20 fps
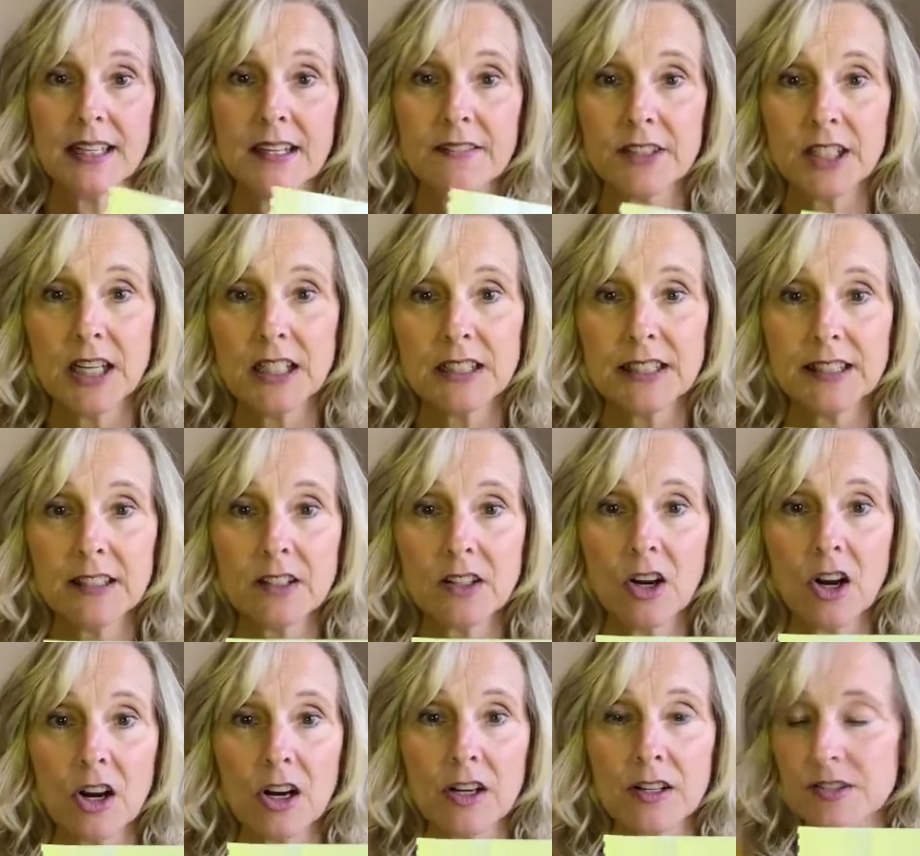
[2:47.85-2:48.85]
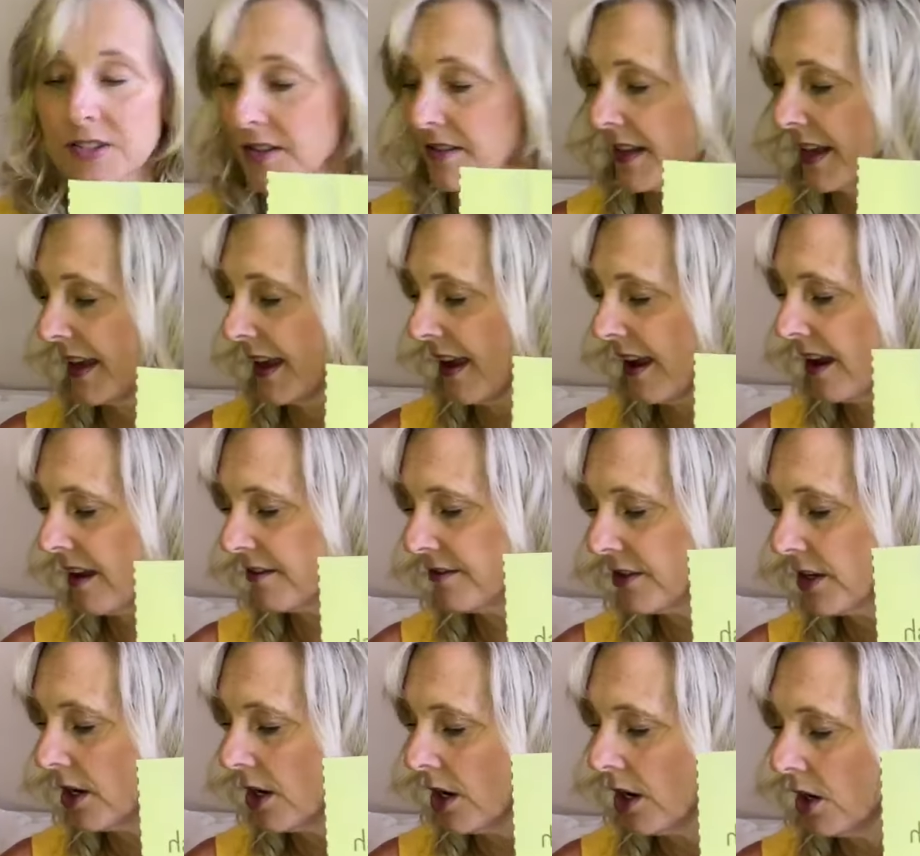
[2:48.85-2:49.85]
I've got little cards and they have
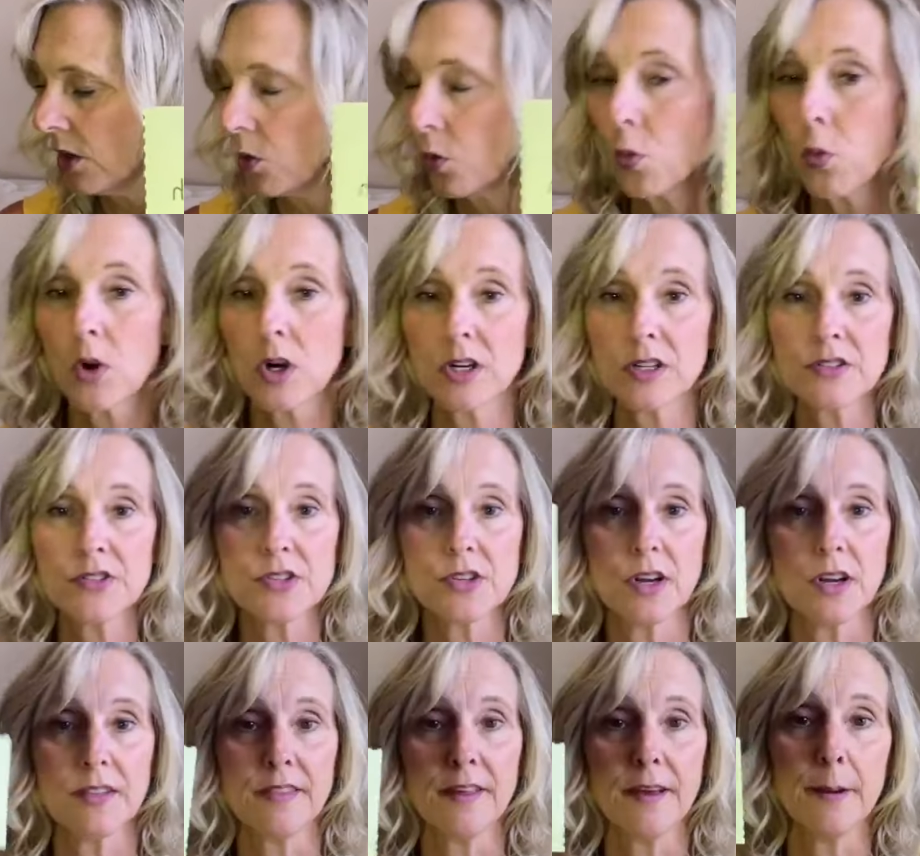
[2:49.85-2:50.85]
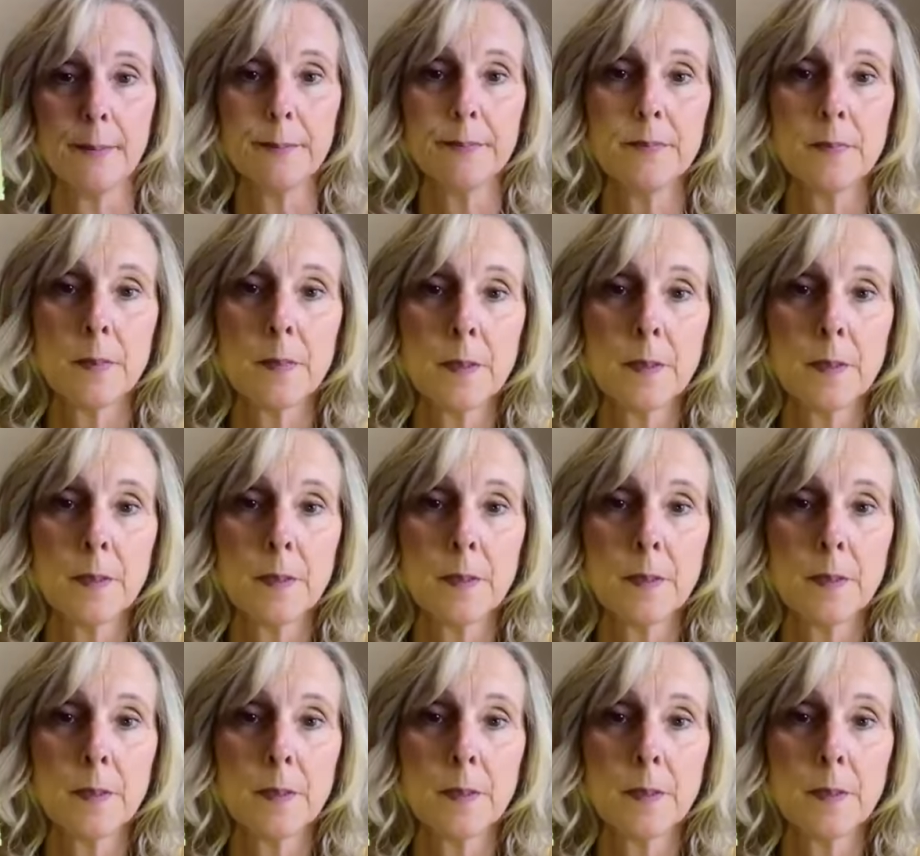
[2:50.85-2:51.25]
words on them